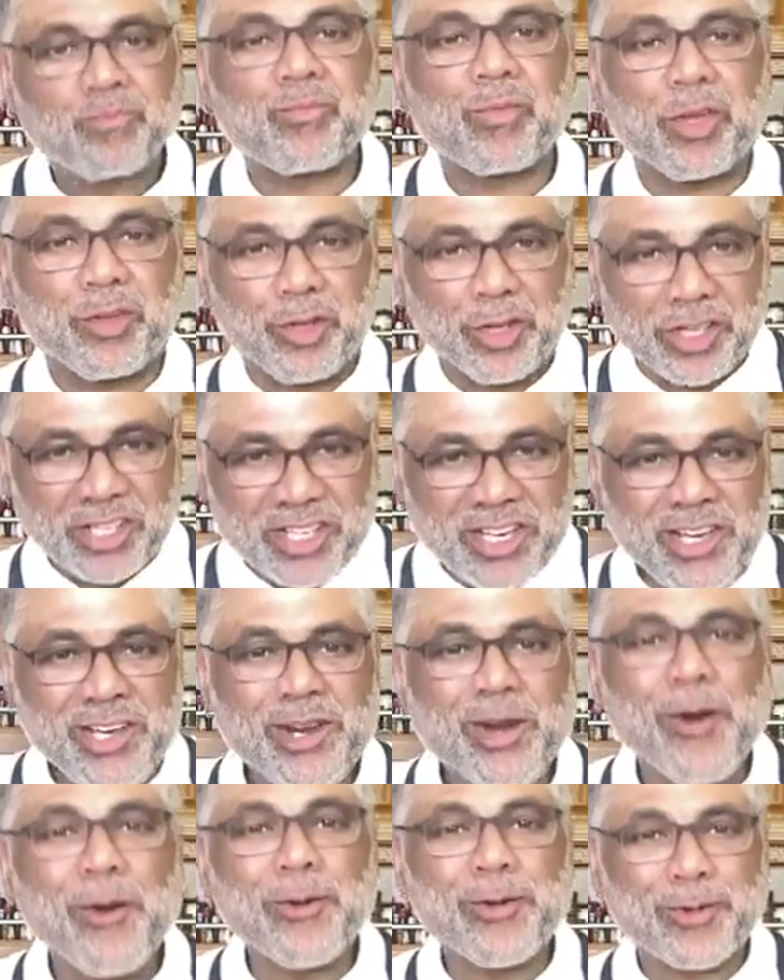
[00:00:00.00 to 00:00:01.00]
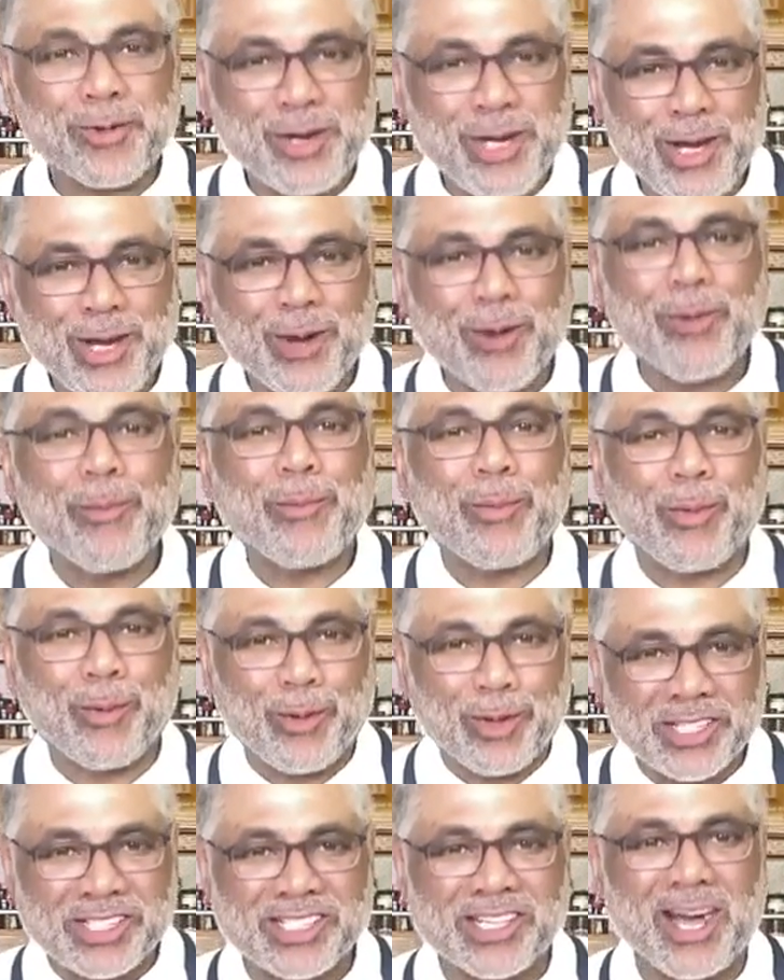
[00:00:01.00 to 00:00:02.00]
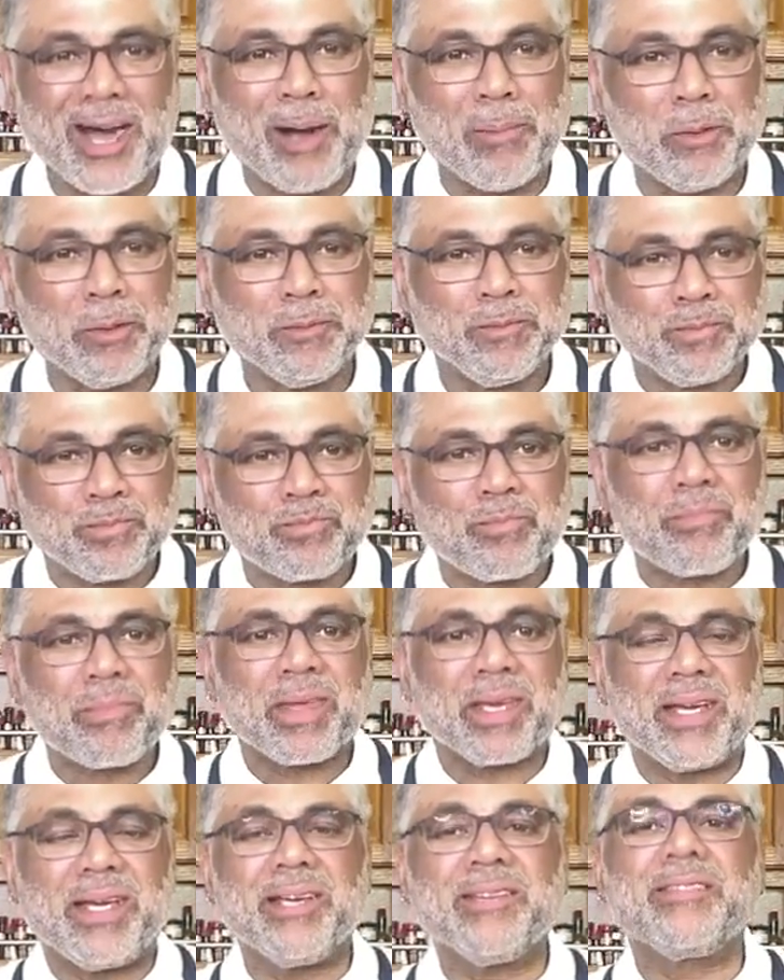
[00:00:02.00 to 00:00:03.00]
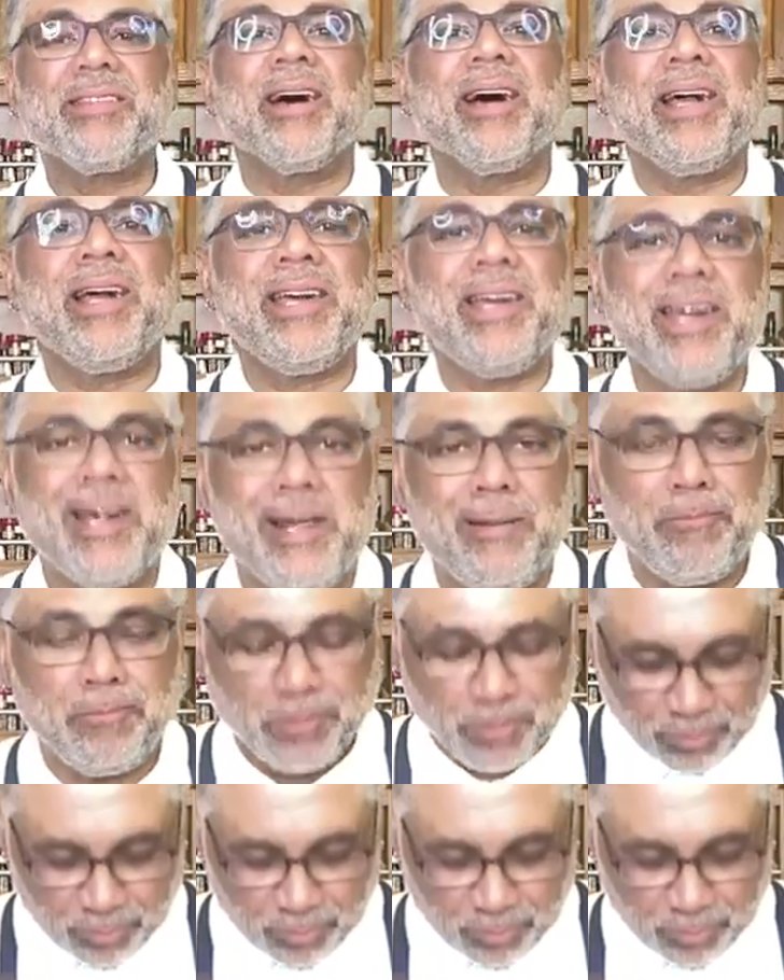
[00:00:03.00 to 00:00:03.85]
The Keto Creole pork chop is a hit.